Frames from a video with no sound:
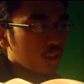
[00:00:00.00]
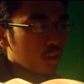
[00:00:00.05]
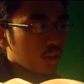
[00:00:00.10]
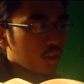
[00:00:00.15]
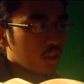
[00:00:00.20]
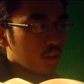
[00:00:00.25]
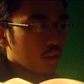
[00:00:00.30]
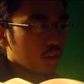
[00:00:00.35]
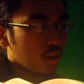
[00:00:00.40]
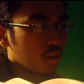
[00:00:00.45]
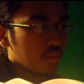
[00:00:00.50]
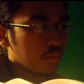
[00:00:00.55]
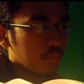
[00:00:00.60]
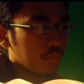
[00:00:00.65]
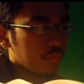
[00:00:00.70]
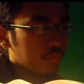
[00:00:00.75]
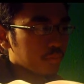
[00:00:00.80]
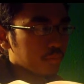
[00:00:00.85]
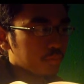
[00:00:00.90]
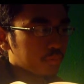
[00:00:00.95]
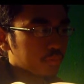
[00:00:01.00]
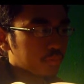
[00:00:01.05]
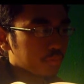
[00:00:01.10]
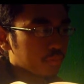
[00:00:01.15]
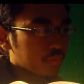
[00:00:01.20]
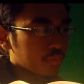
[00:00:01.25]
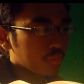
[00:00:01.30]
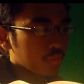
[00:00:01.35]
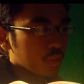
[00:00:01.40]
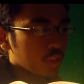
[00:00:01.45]
um,
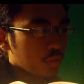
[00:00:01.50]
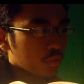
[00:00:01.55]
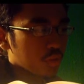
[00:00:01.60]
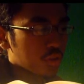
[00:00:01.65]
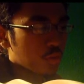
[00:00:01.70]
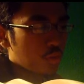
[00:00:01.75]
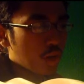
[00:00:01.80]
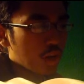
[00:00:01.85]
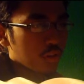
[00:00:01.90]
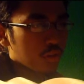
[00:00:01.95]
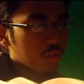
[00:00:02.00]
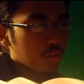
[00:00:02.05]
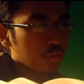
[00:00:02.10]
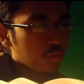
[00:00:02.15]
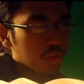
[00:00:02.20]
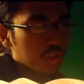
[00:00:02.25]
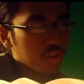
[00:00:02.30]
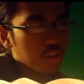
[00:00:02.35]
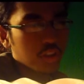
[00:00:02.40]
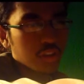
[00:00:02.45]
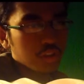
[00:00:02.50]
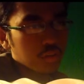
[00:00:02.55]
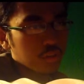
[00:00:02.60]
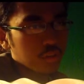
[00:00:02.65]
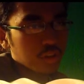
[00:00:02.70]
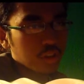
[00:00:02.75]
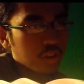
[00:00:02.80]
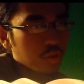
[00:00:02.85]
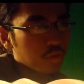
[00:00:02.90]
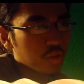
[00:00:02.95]
was about was
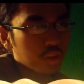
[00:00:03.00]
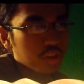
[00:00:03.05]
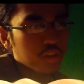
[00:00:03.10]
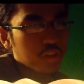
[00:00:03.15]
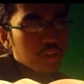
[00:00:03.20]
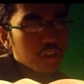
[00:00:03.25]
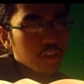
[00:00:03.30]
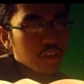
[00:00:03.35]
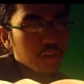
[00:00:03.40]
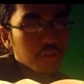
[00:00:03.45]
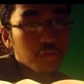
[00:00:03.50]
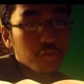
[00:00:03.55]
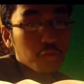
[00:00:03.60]
he was just like